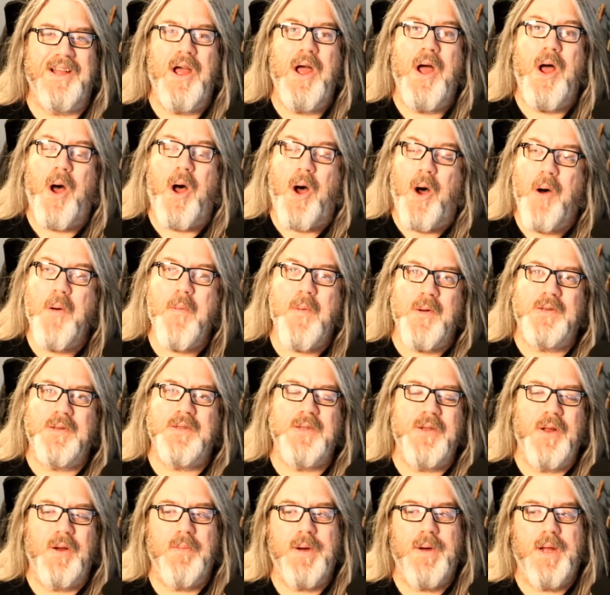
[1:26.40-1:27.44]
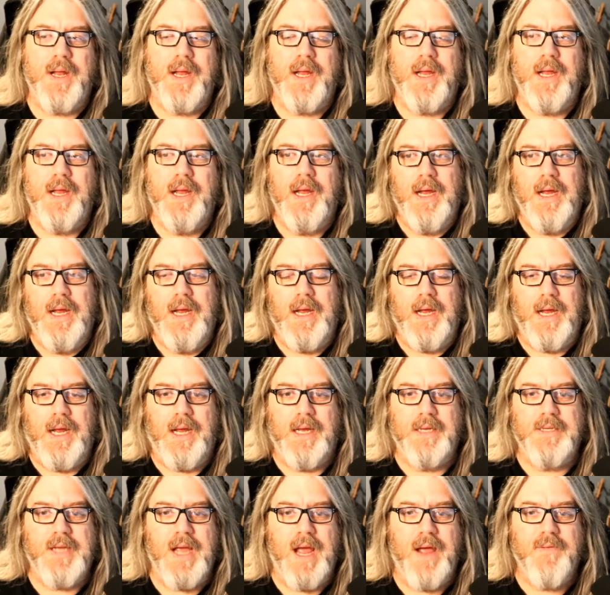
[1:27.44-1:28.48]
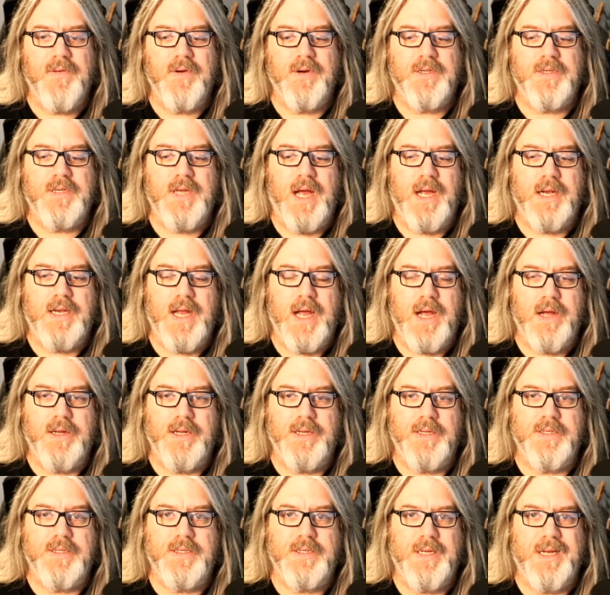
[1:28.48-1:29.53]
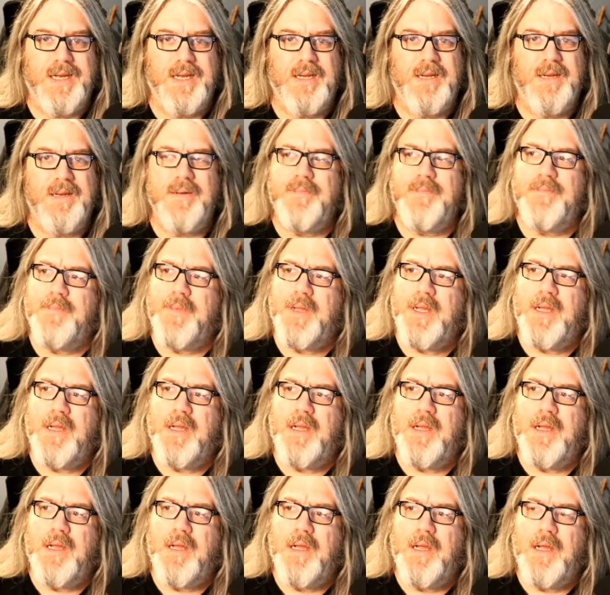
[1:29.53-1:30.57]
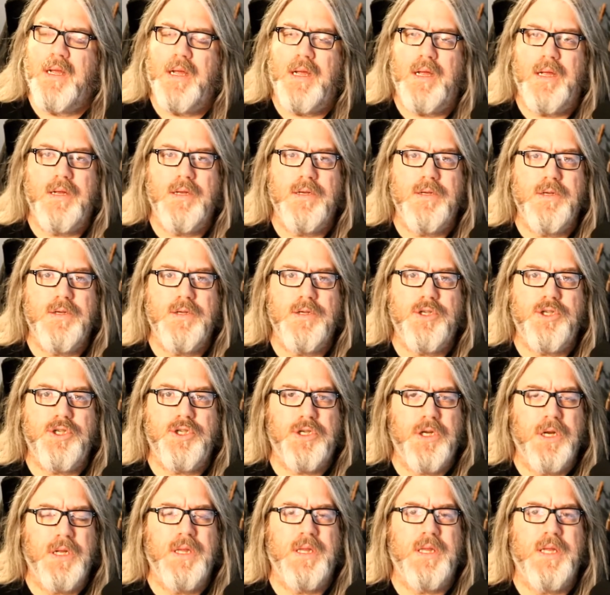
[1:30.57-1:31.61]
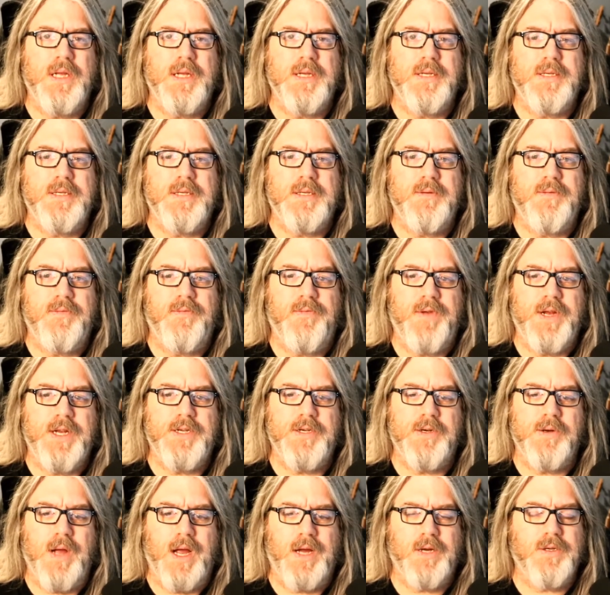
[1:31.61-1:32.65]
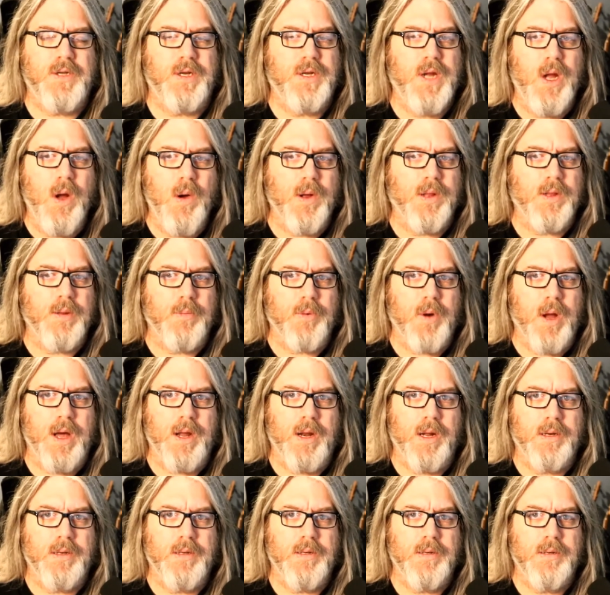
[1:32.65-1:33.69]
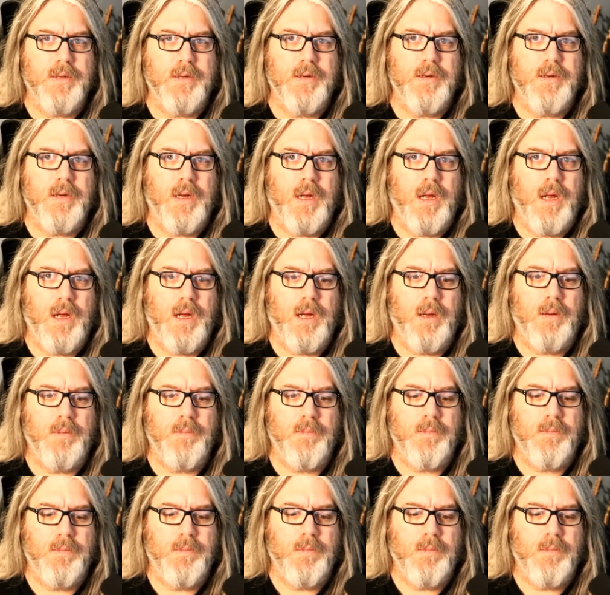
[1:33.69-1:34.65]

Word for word: almost nobody, has ever sat down and said, should this feature actually go in the product? Um,